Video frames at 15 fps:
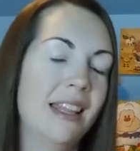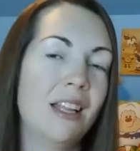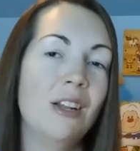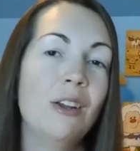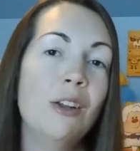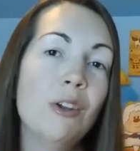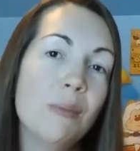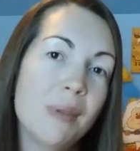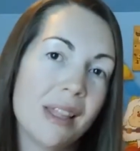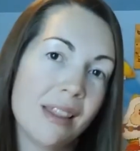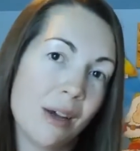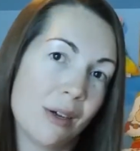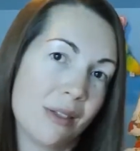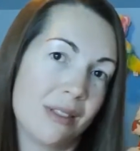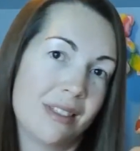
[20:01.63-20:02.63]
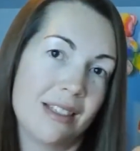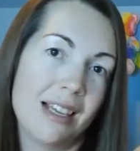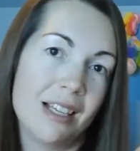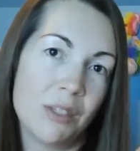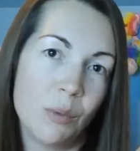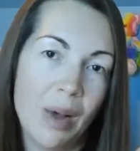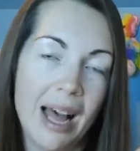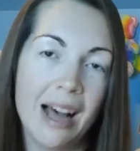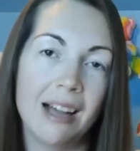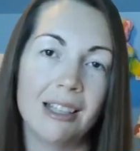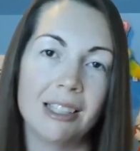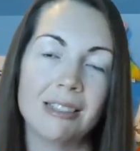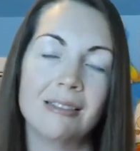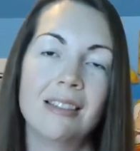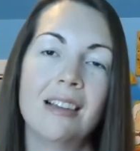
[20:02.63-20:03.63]
in the new mythos as
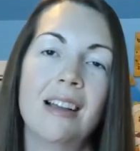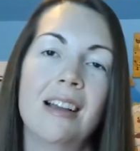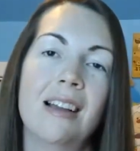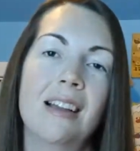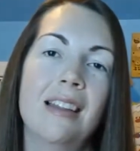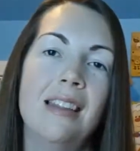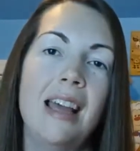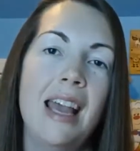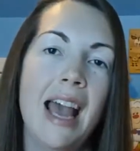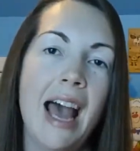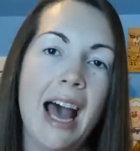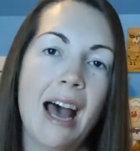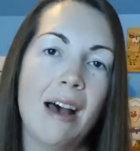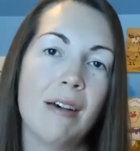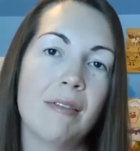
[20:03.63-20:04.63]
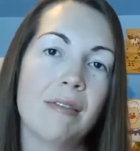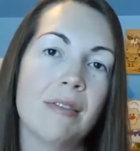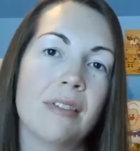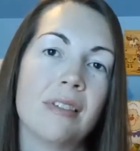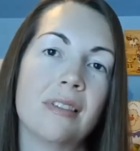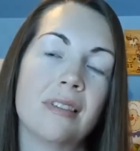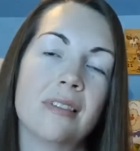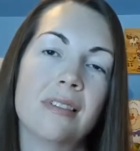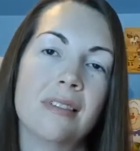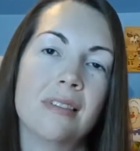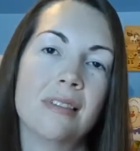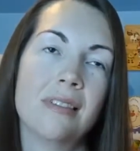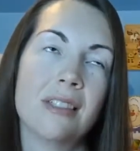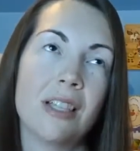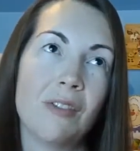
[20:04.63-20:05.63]
well, they have
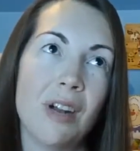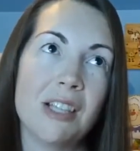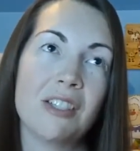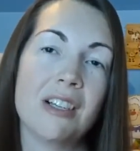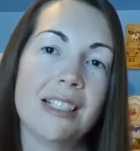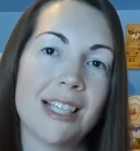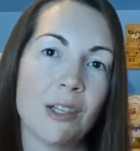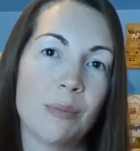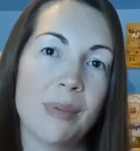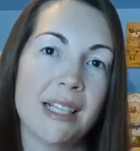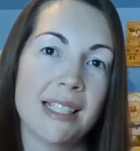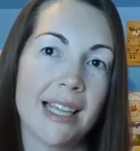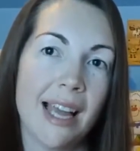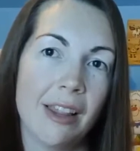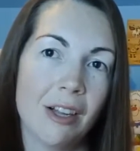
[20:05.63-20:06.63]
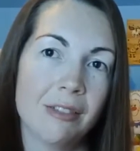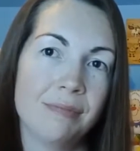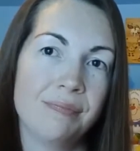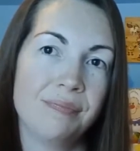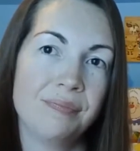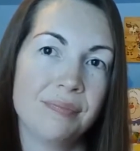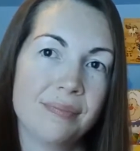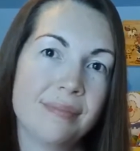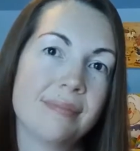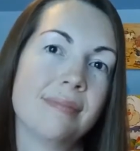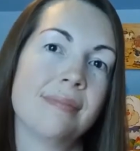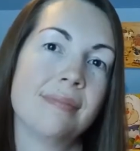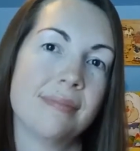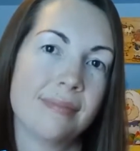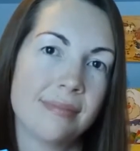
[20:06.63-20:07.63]
Sunriser and Tickle Pink together.
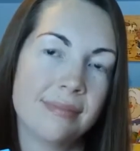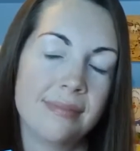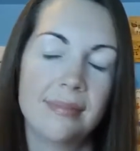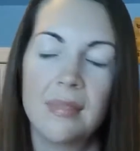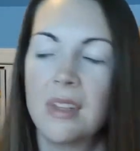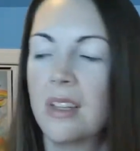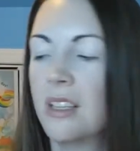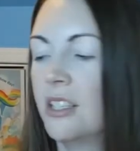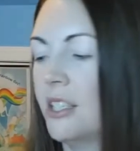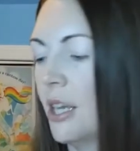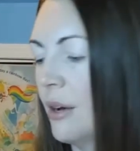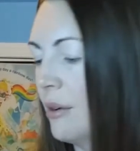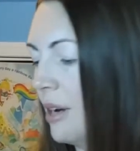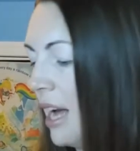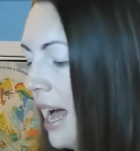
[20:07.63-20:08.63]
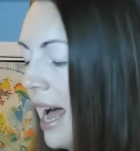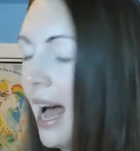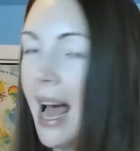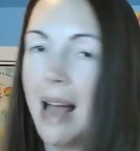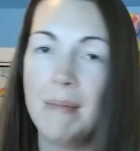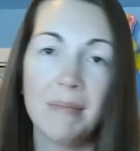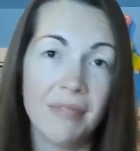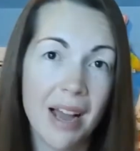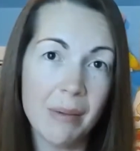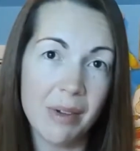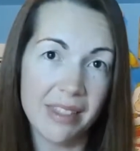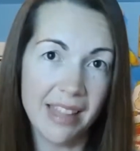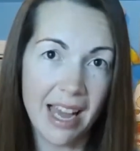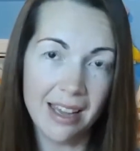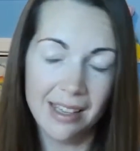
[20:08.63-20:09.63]
So I'm fine
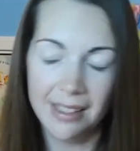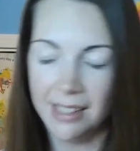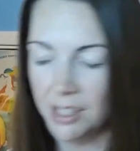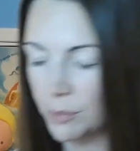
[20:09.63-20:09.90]
with that at